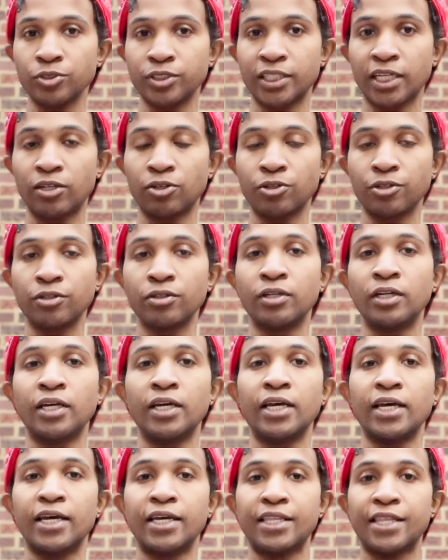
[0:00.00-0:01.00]
center.
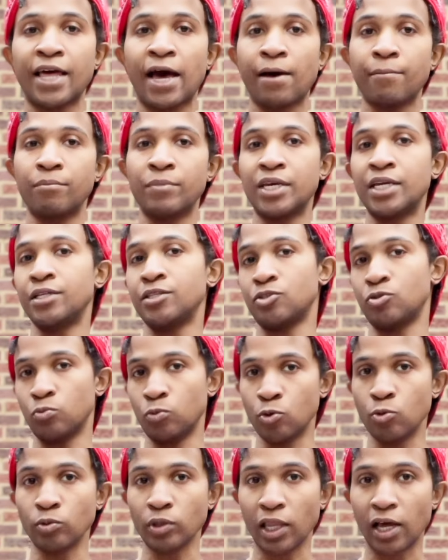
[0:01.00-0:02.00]
That means
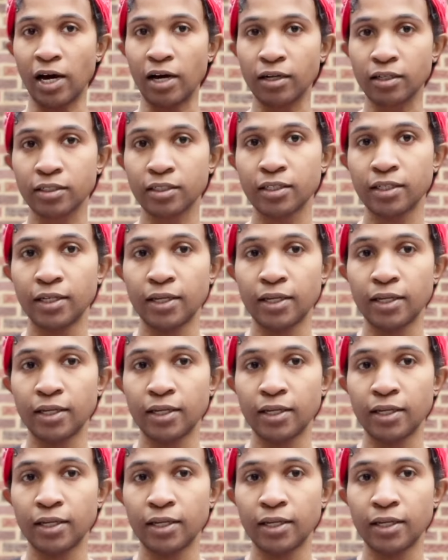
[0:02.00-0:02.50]
root lock.